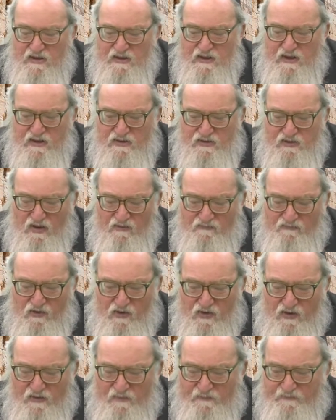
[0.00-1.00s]
Ki
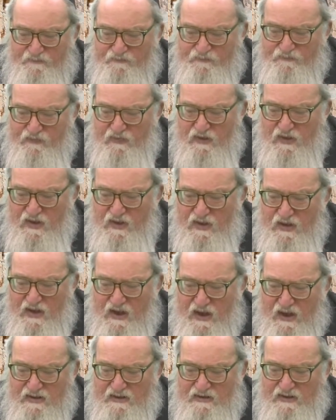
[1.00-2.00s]
davar
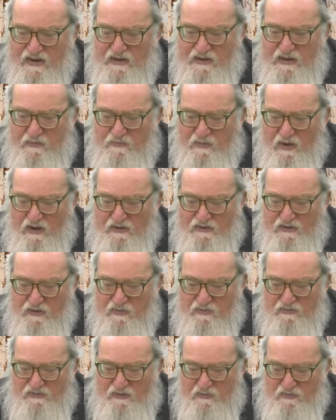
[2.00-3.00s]
andi dibarti
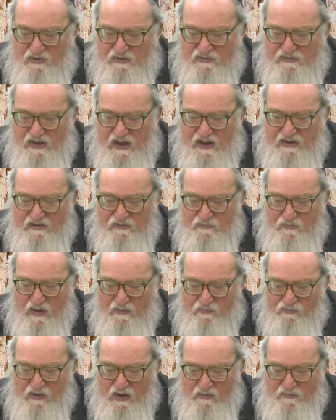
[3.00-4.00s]
Hashem, because that is
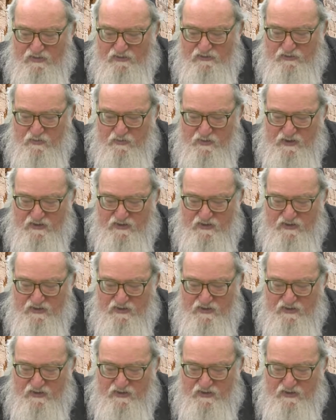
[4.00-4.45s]
my promise to you.